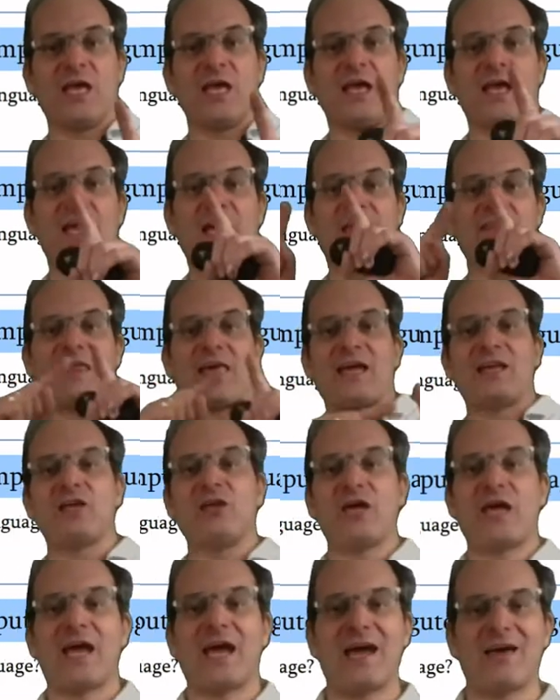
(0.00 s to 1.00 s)
and then you
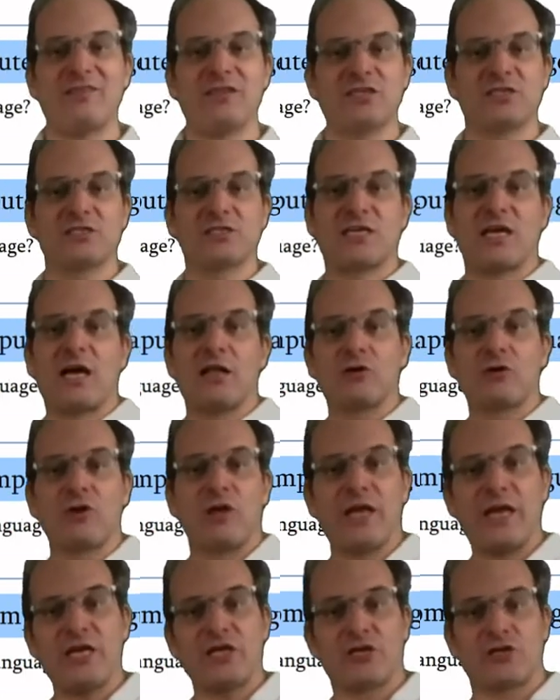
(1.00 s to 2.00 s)
had this
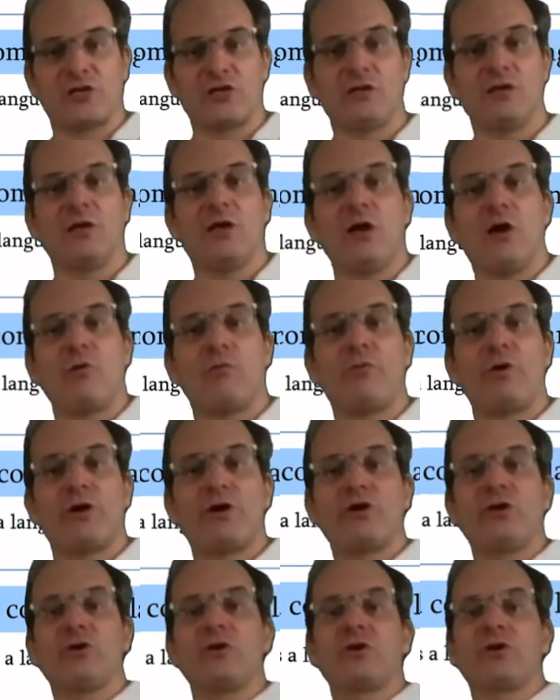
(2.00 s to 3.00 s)
calculation where
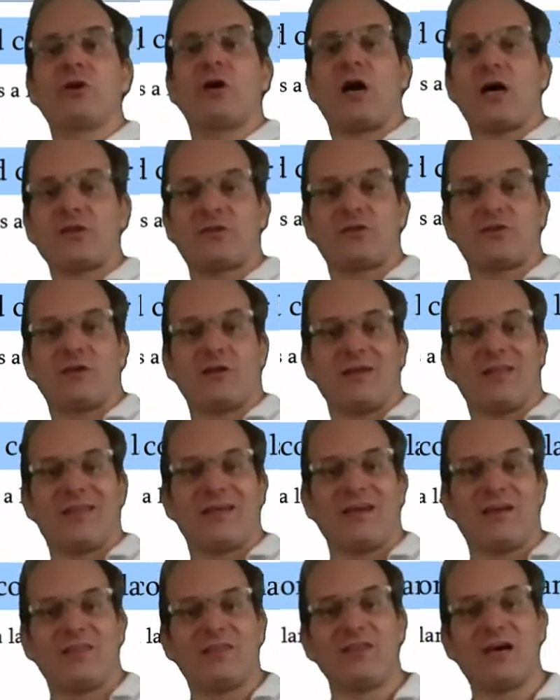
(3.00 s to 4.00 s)
you got
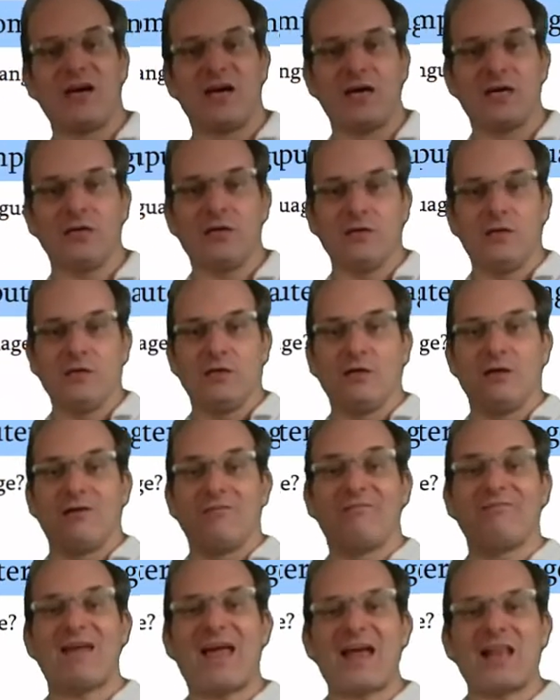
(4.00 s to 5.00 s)
the
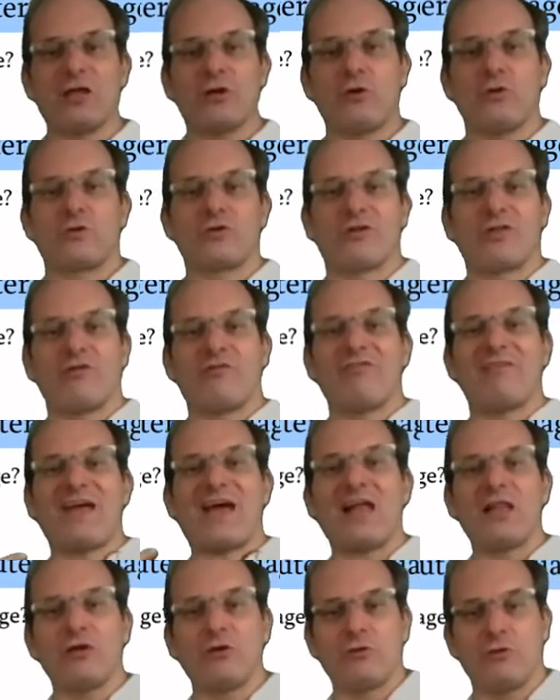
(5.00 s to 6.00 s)
value, or the
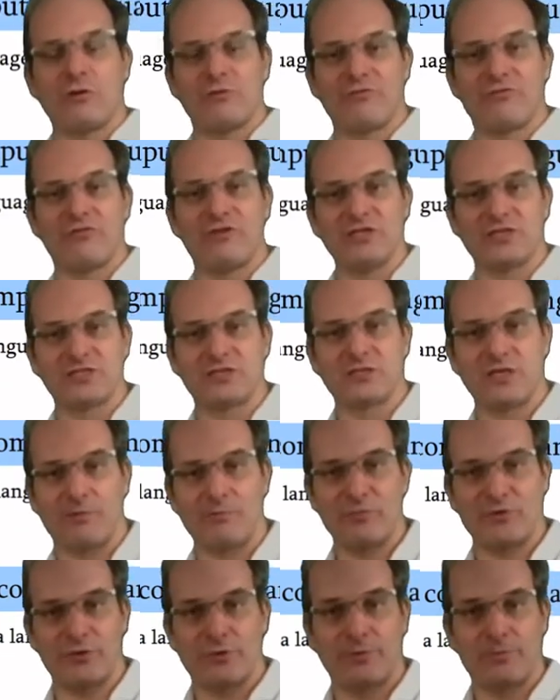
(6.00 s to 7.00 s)
value of this
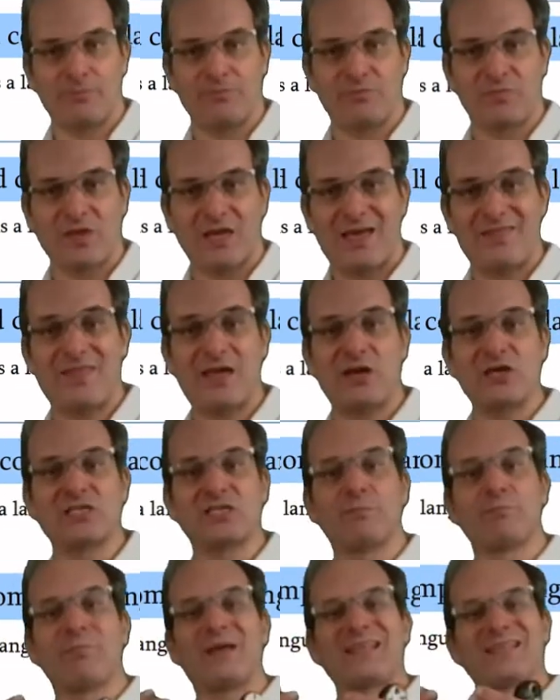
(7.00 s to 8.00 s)
number. And there is a
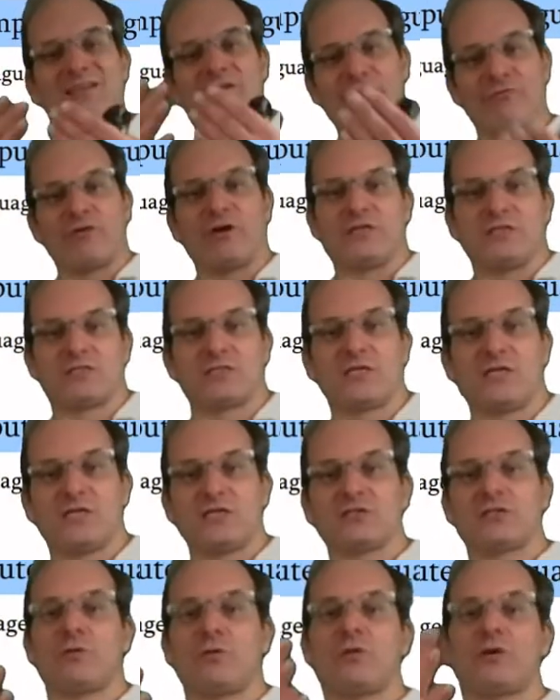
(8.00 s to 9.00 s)
big difference.
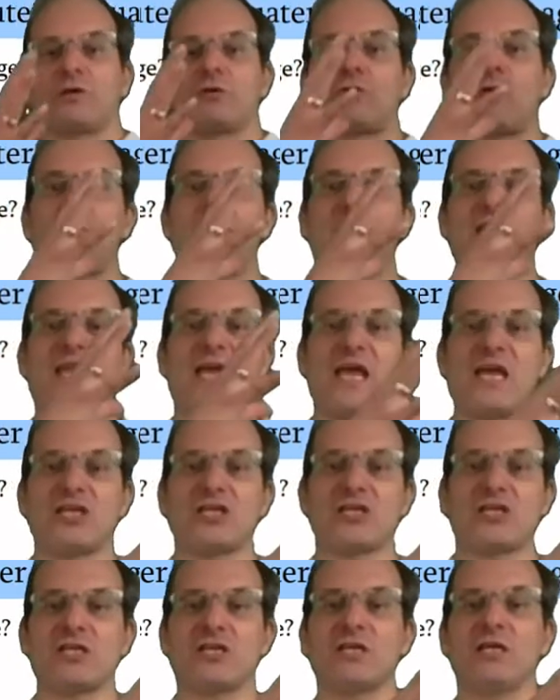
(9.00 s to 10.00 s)
So the
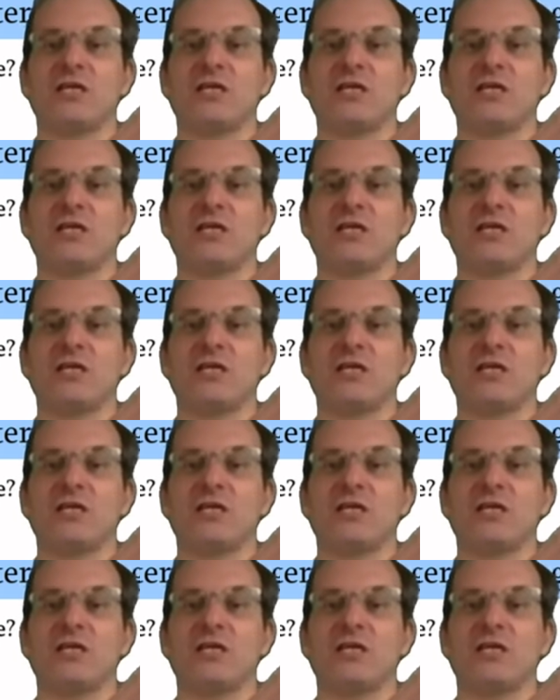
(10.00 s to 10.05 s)
combination,